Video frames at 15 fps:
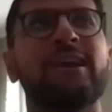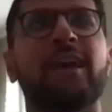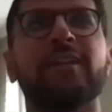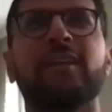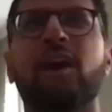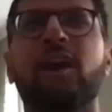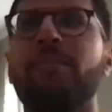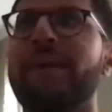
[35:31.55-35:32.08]

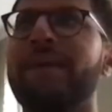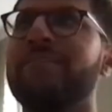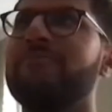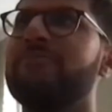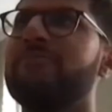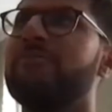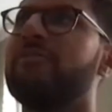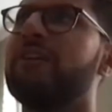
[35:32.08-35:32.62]
had come
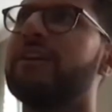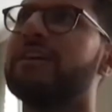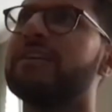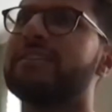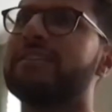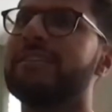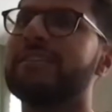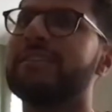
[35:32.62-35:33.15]
in for a
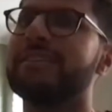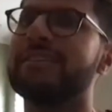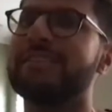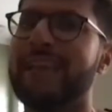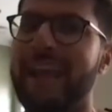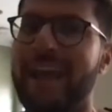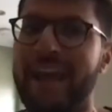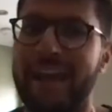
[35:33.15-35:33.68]

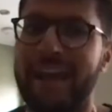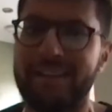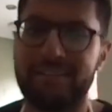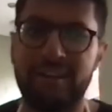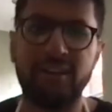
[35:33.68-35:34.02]
scan,